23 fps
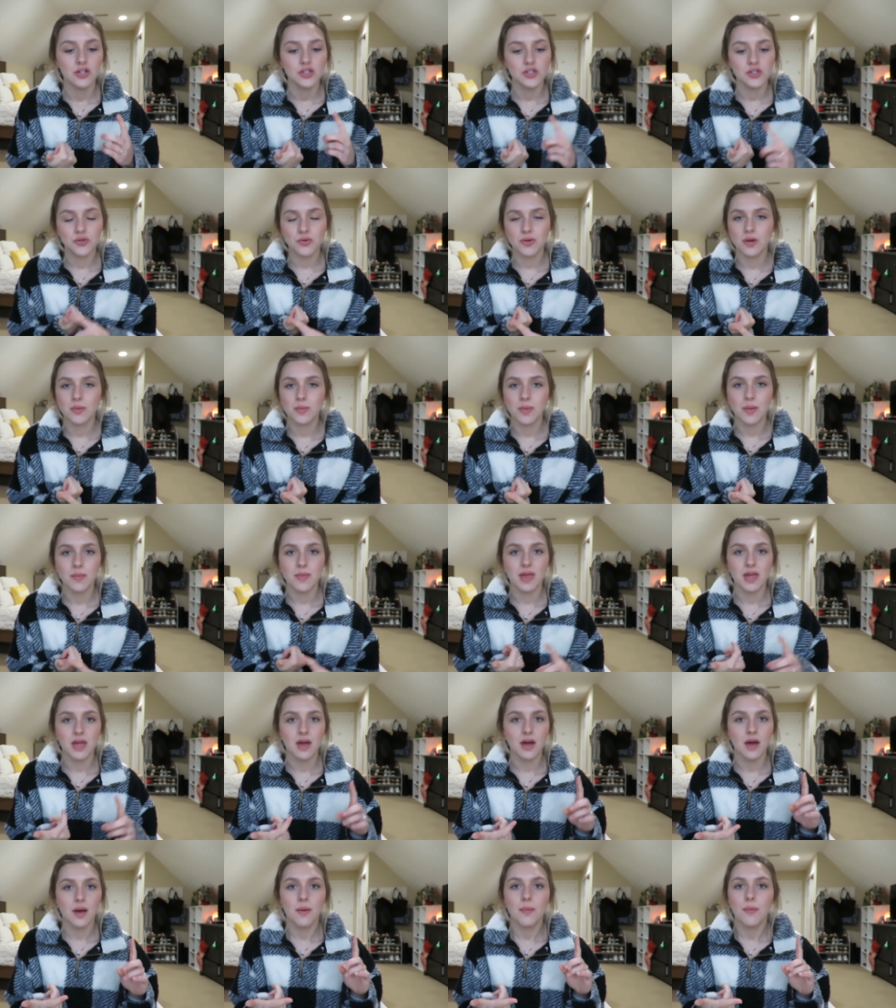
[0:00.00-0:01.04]
doing my
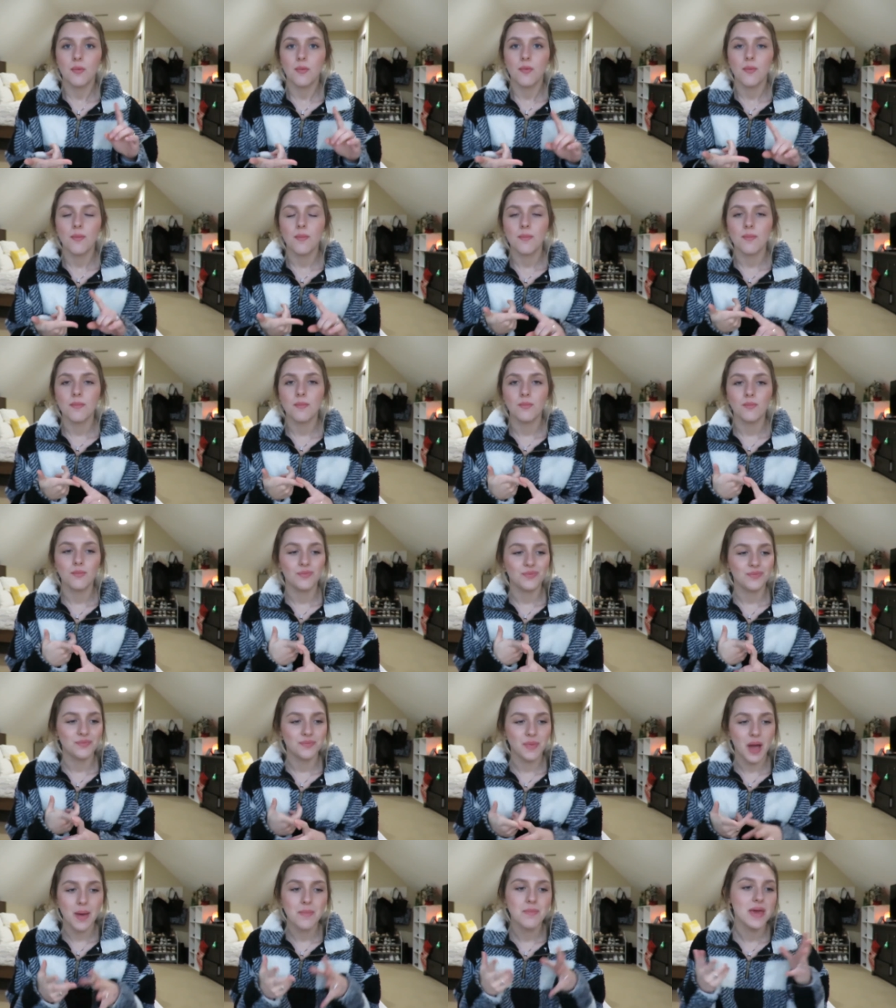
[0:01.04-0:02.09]
makeup
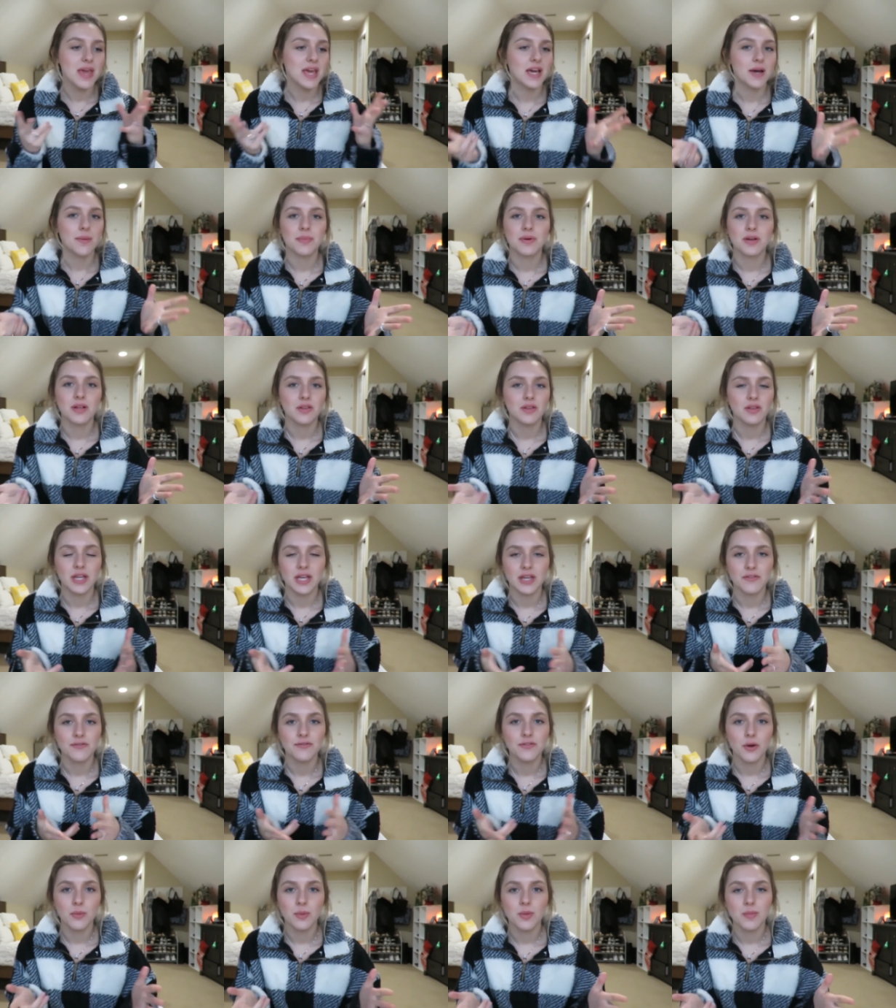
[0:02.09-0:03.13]
my makeup like
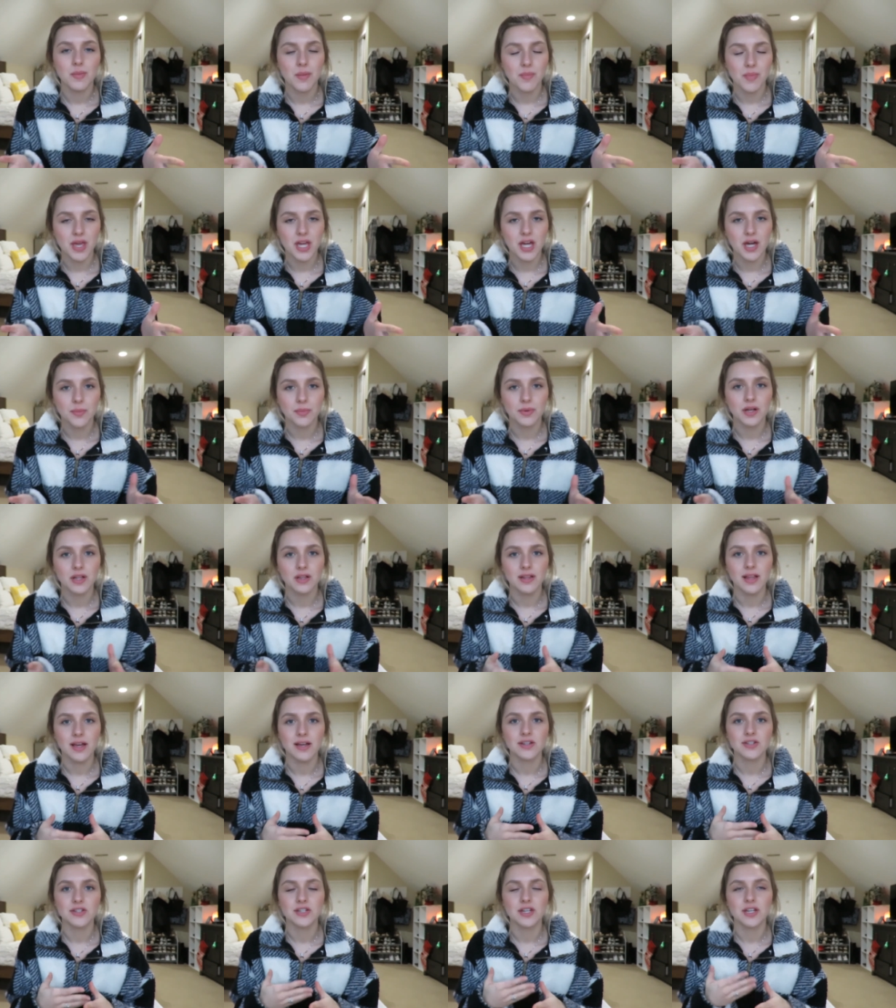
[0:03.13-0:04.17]
filming my makeup
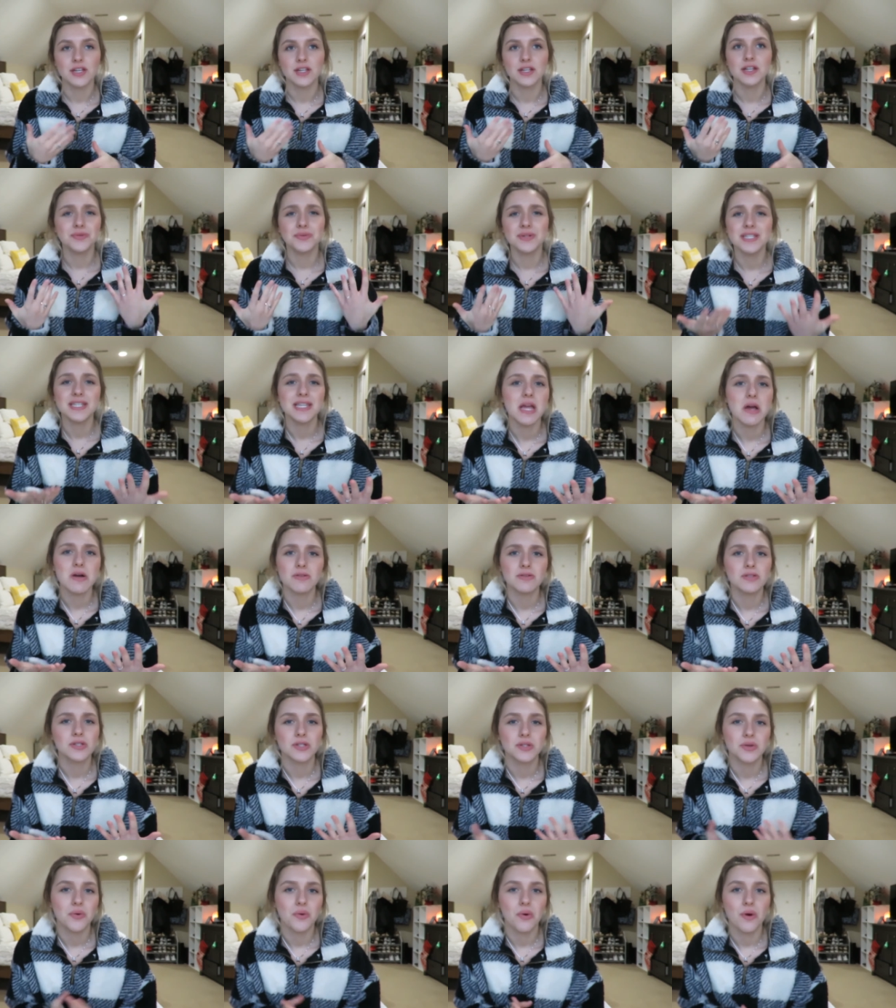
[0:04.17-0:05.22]
collection nail
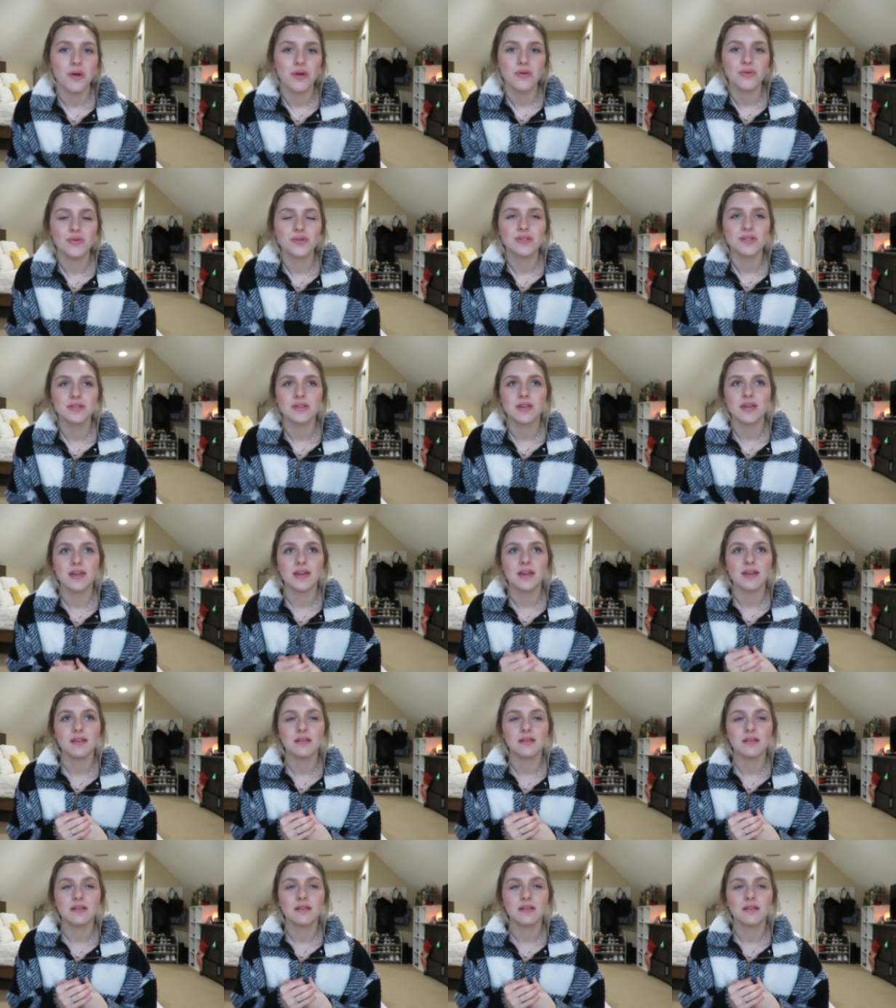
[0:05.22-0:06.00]
tutorials like